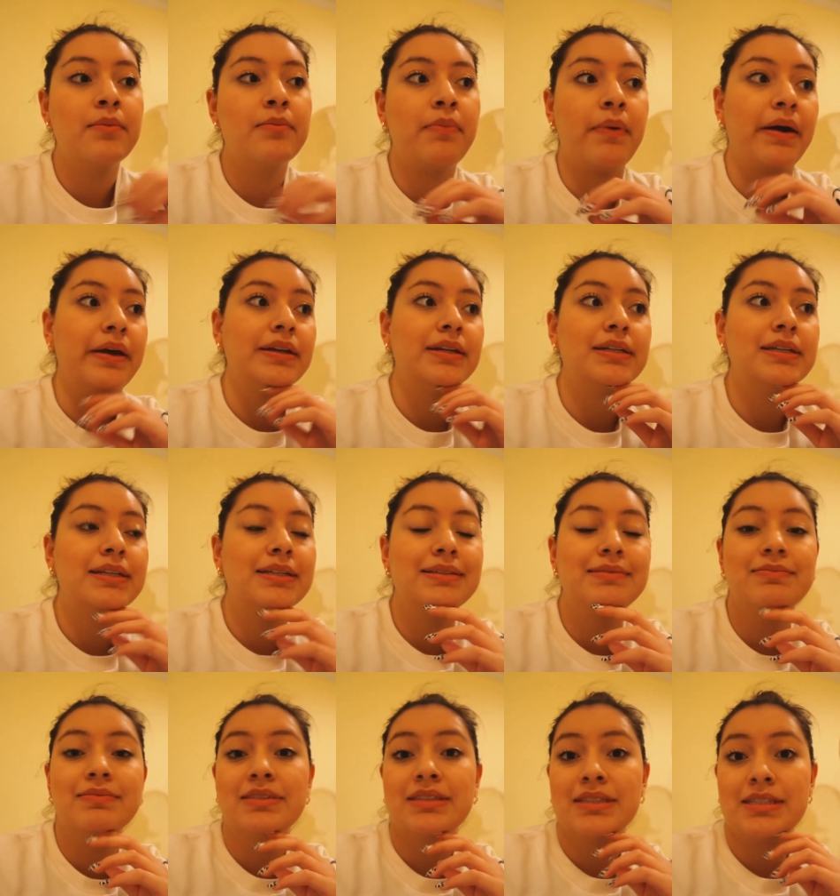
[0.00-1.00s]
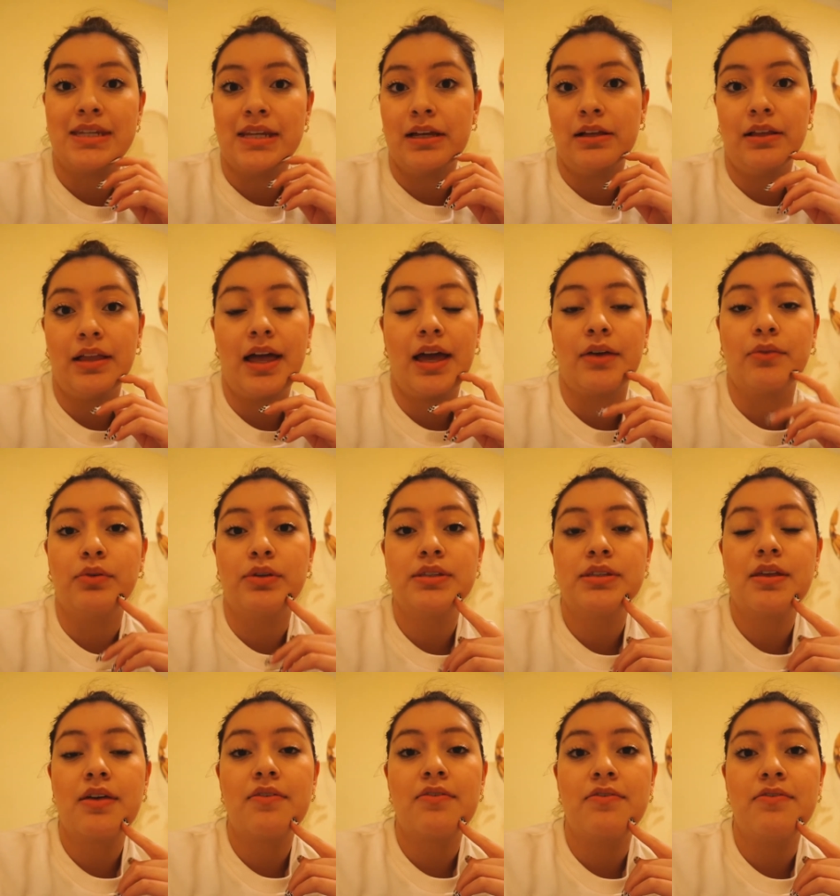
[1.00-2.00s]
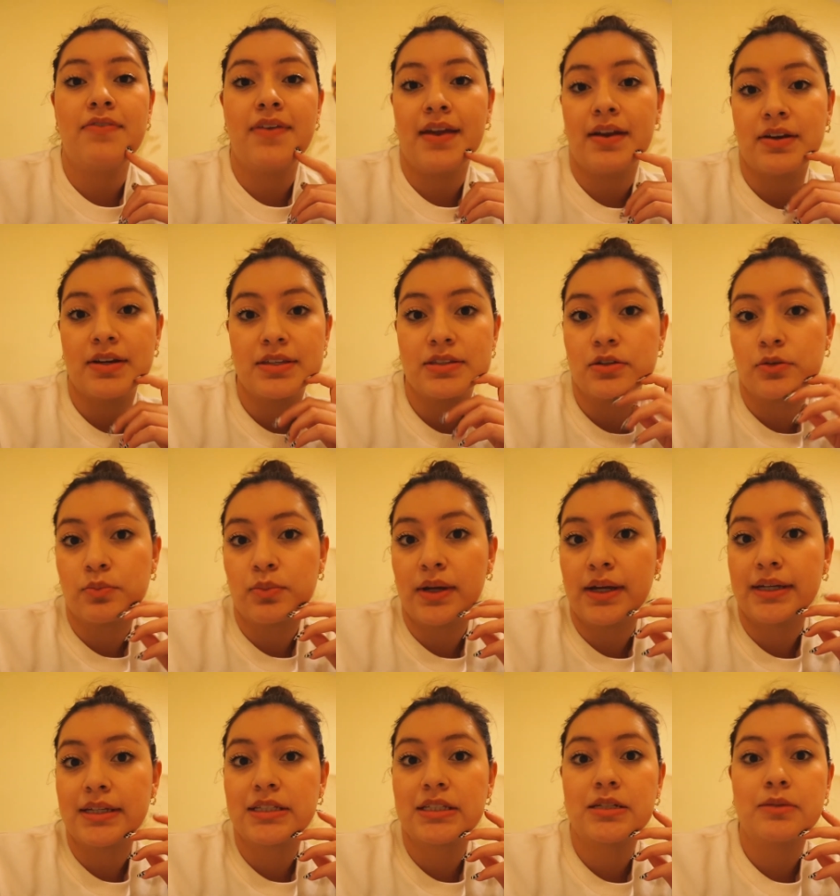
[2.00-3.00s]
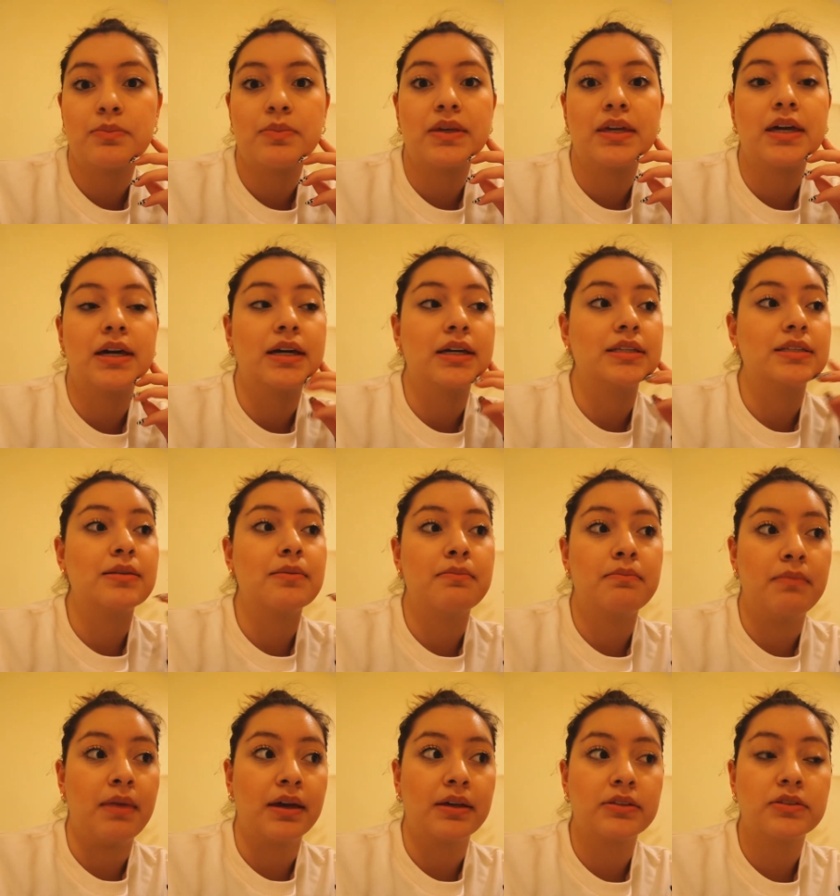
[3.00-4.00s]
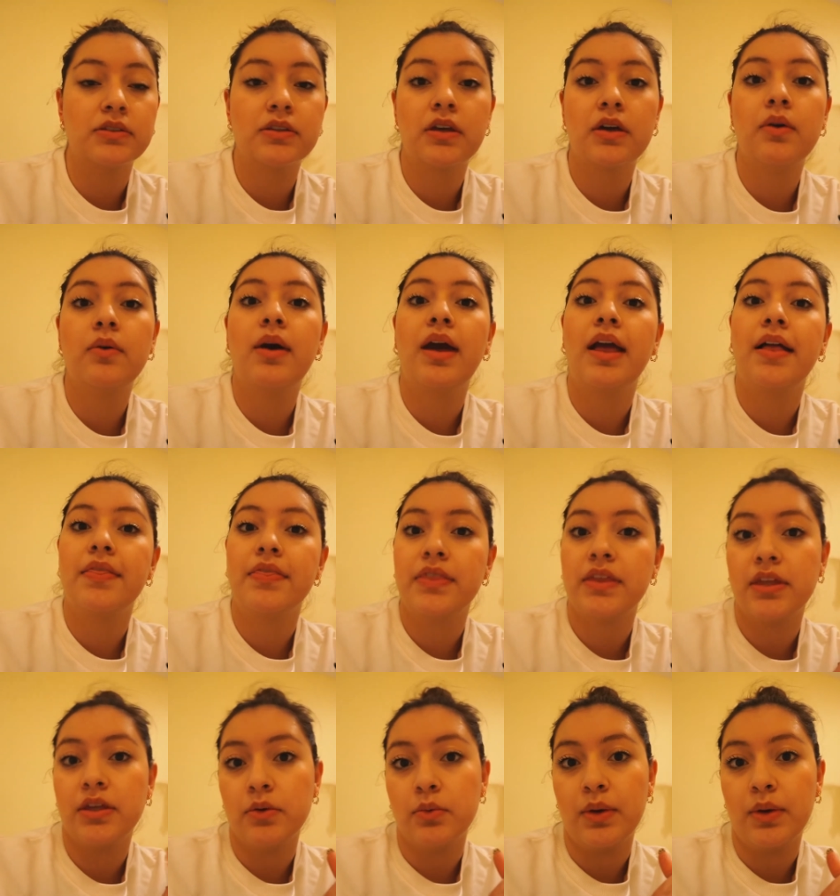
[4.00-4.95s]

but still, I was very surprised because Mexico and the